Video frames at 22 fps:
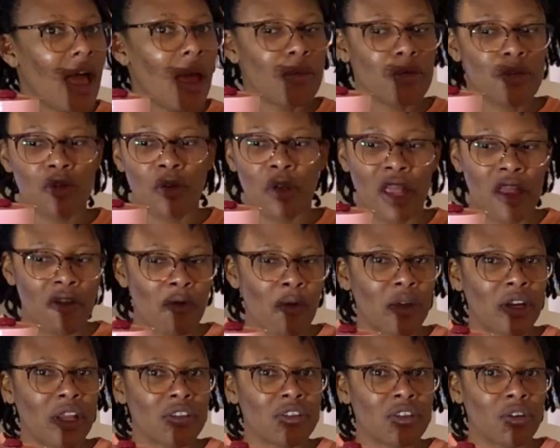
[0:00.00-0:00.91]
I'm sure
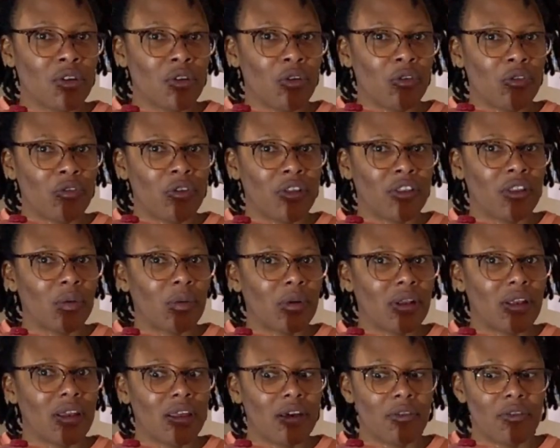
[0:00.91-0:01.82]
everyone has a girlfriend that
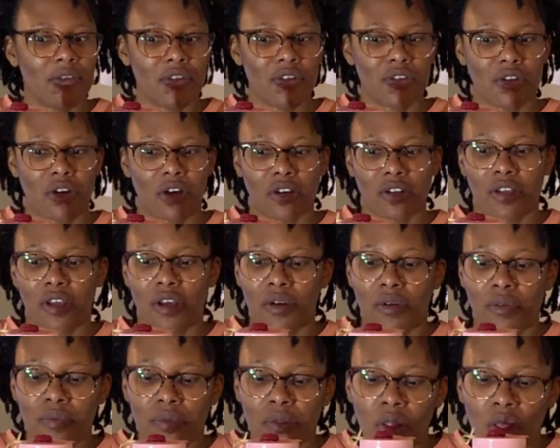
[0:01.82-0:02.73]
would love this cocktail.